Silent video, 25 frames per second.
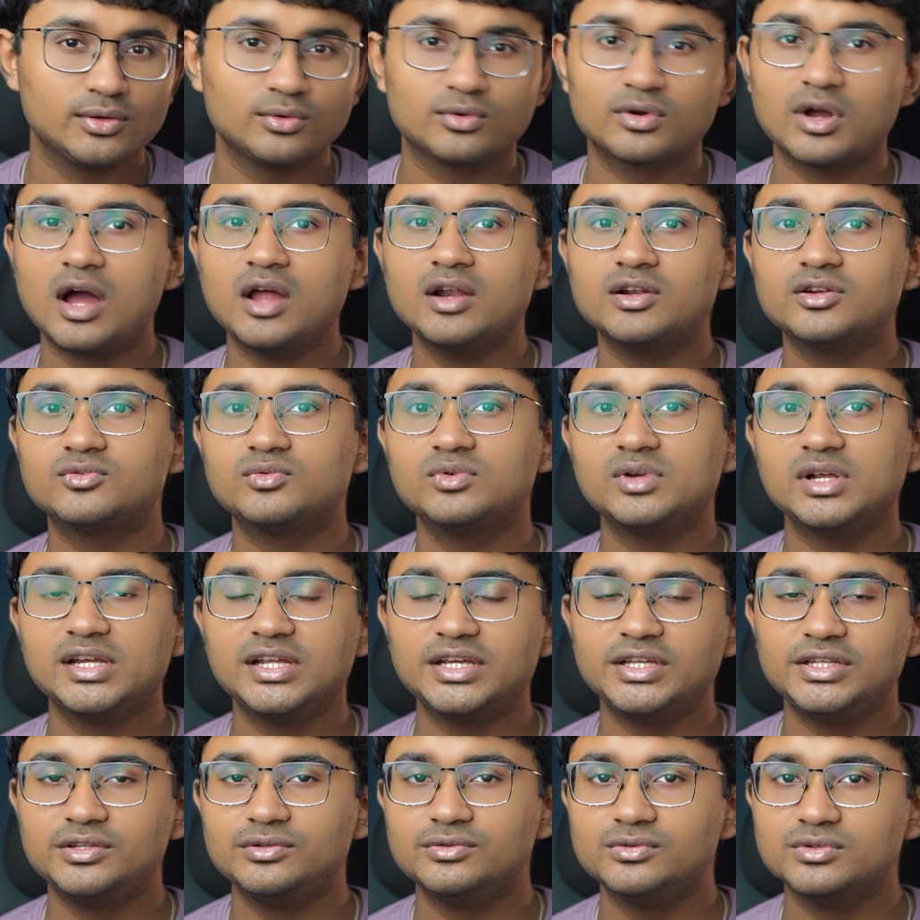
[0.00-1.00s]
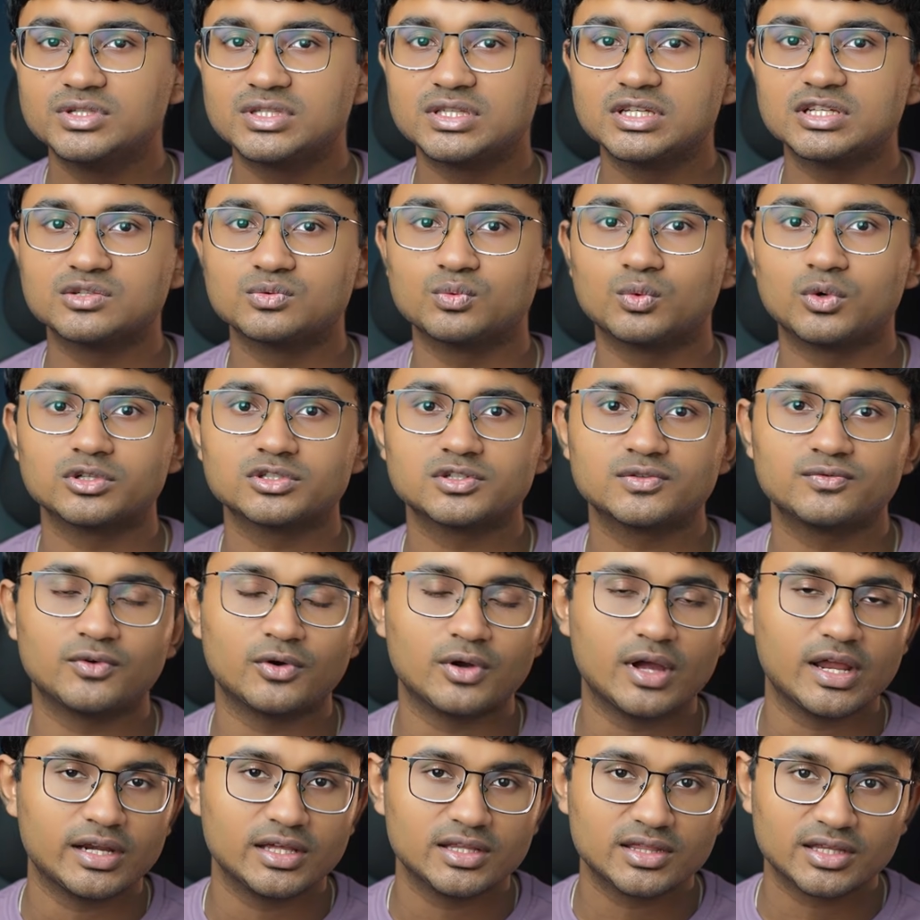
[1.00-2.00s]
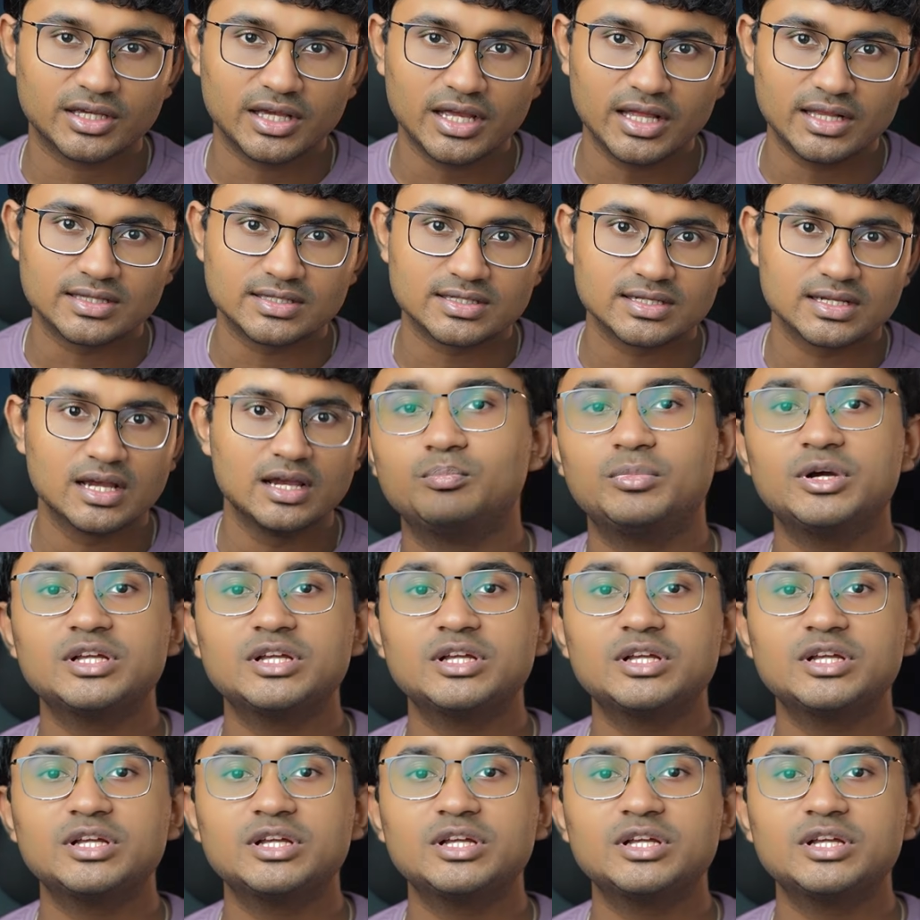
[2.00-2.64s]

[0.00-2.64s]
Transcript: you can't really use this watch for anything else.